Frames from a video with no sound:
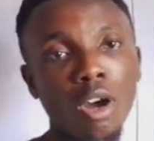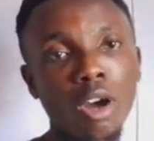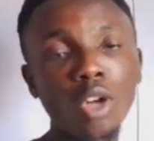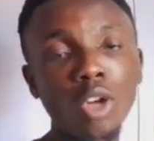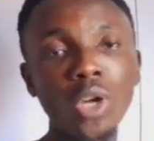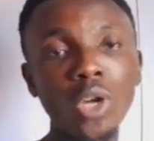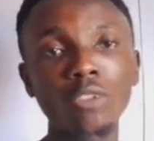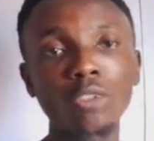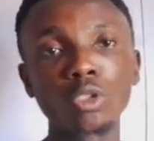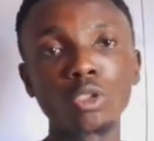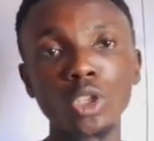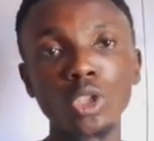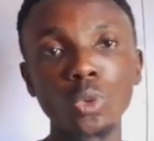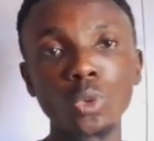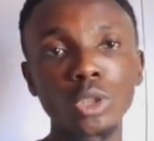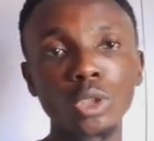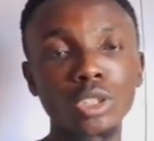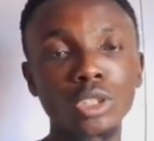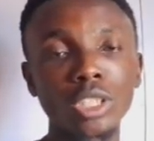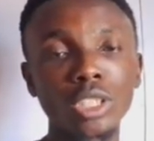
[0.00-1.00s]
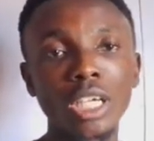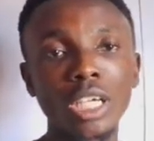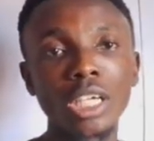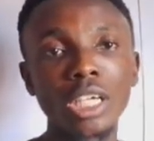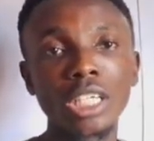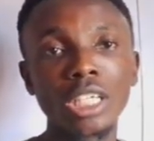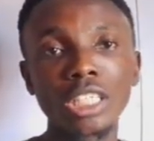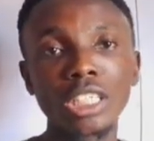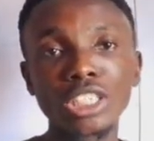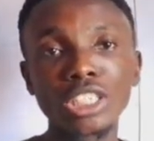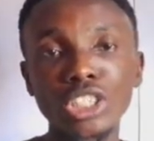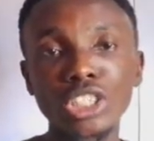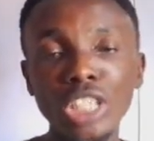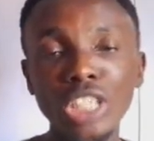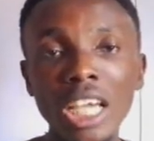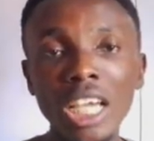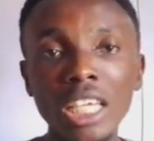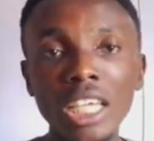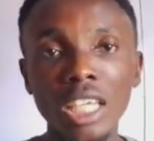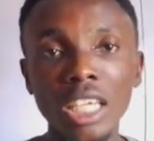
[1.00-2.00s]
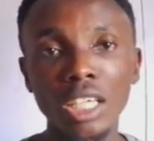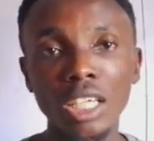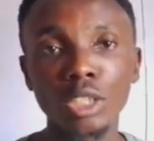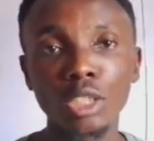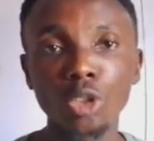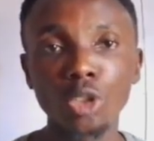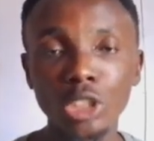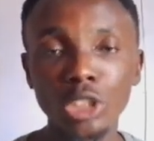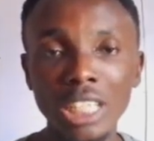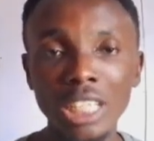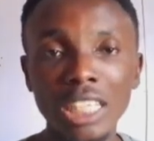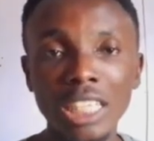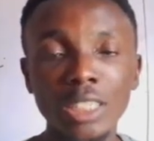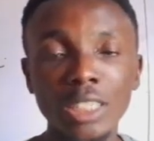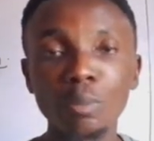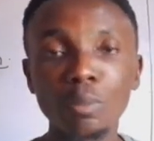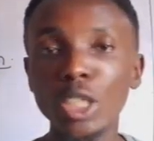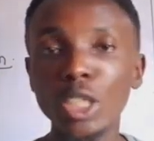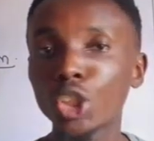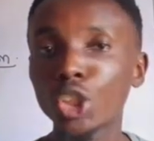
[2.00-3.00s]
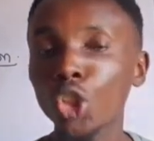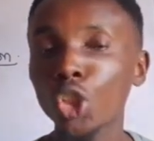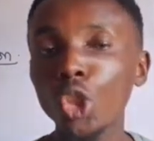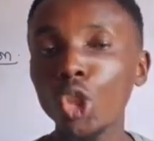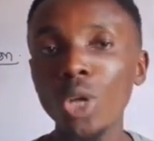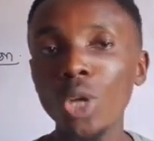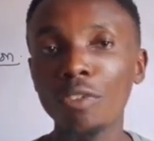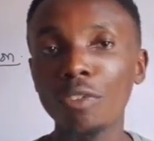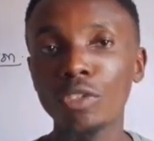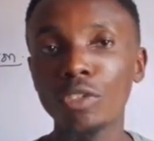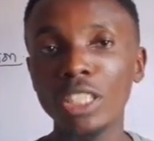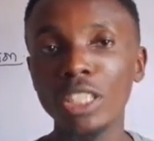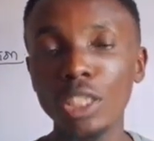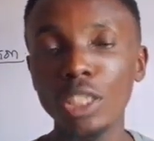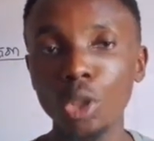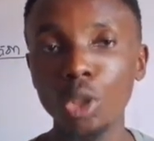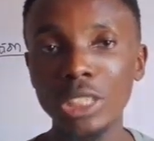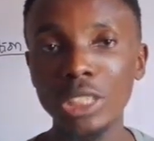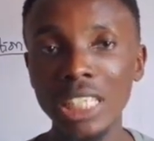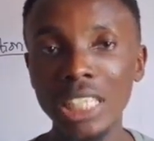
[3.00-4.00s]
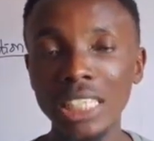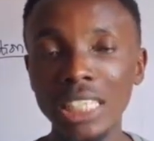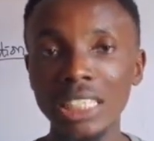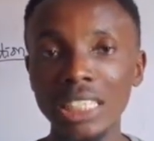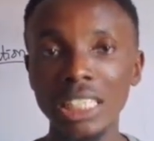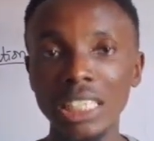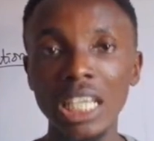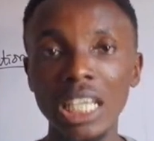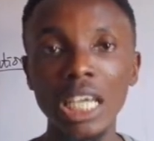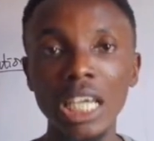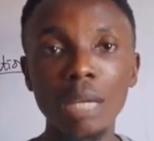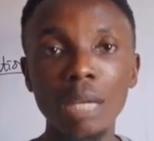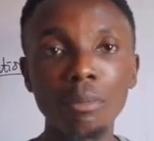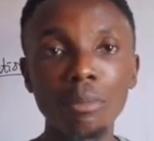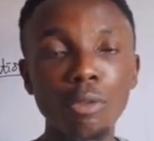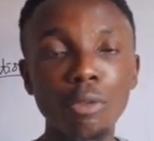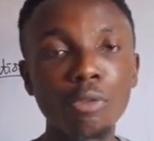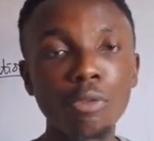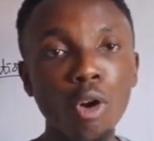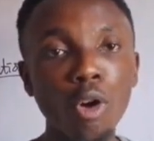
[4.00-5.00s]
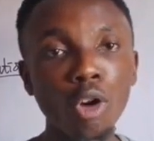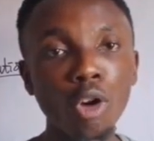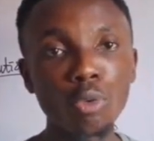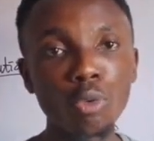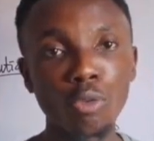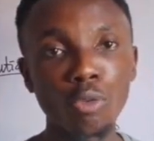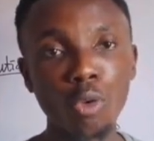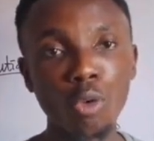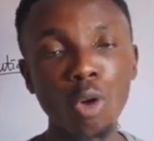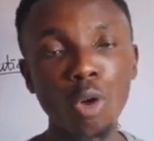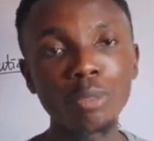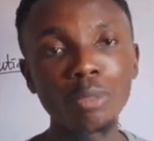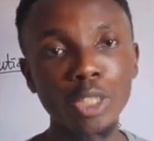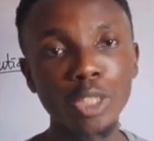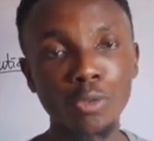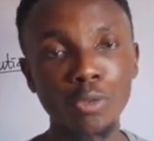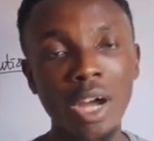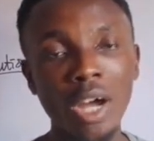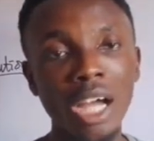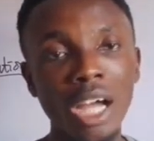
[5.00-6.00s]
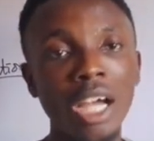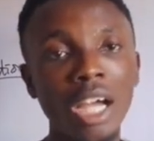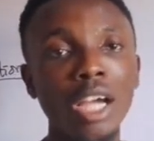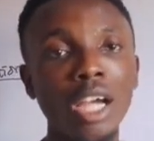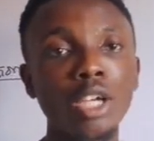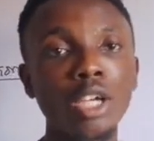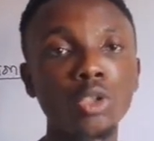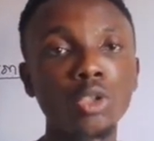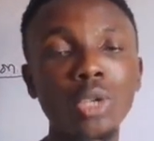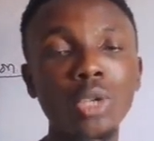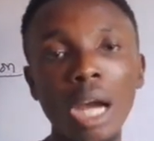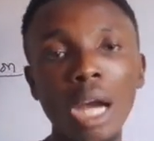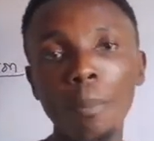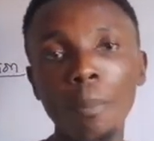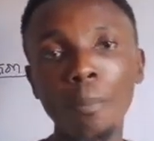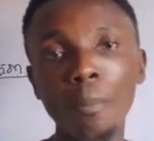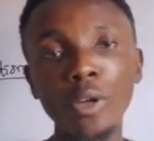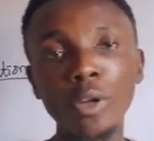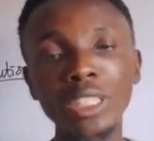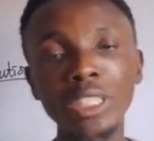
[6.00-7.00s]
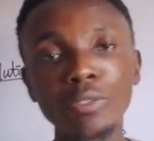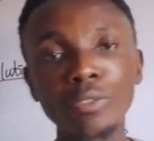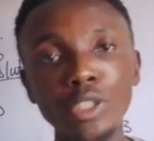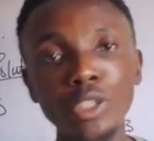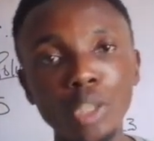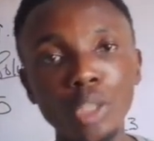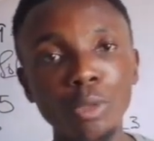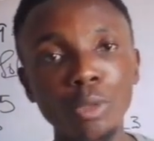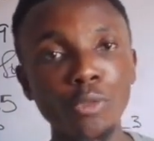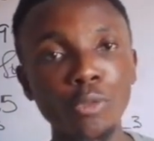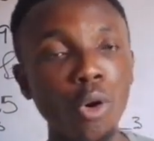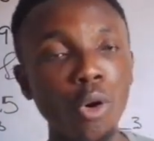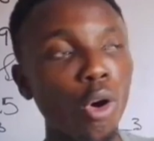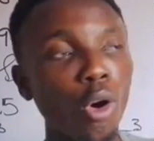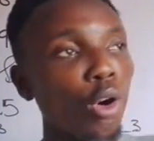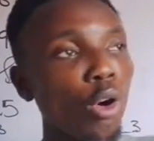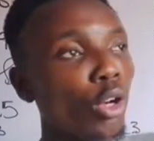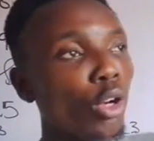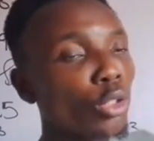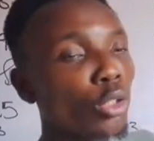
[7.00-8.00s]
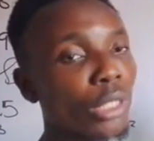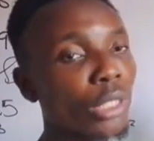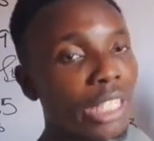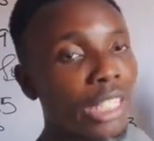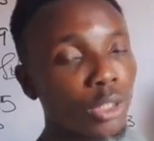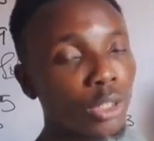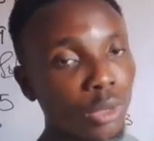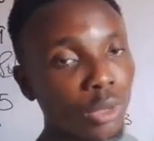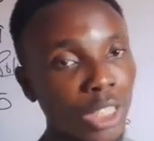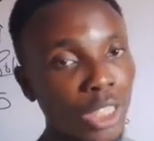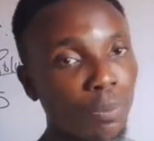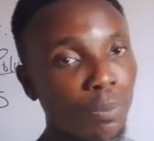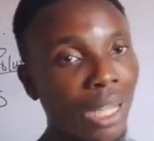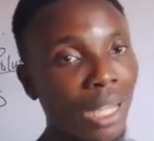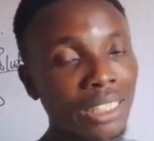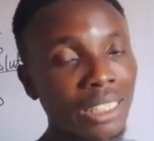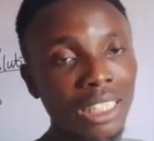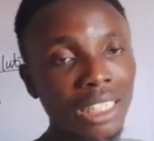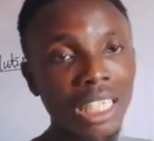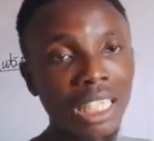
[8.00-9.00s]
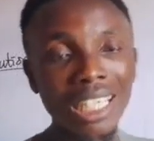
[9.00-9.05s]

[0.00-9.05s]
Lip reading: All you have to do is what? Check your chart. Make sure you have created your chart before you've come this far. You can pause the video before you get to this part.